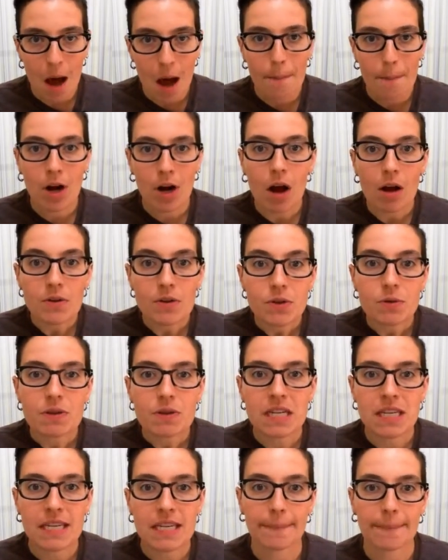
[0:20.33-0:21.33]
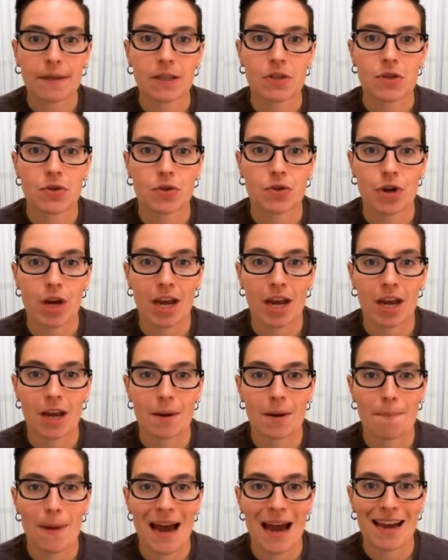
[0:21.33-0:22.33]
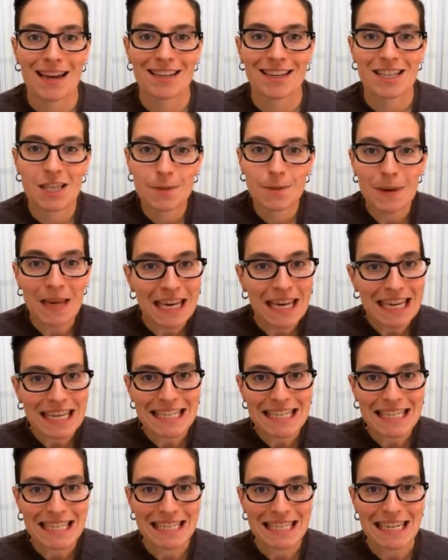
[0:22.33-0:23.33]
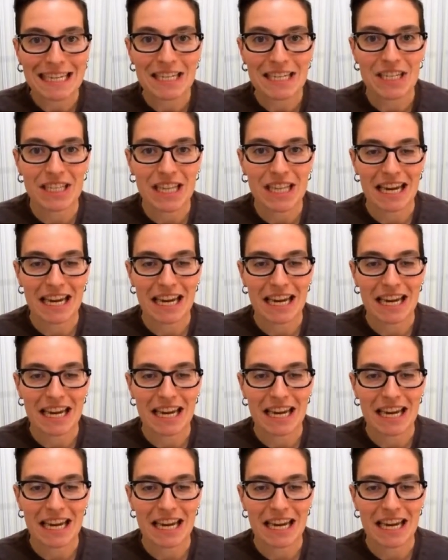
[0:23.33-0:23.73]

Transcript: but also to demonstrate my speaking skills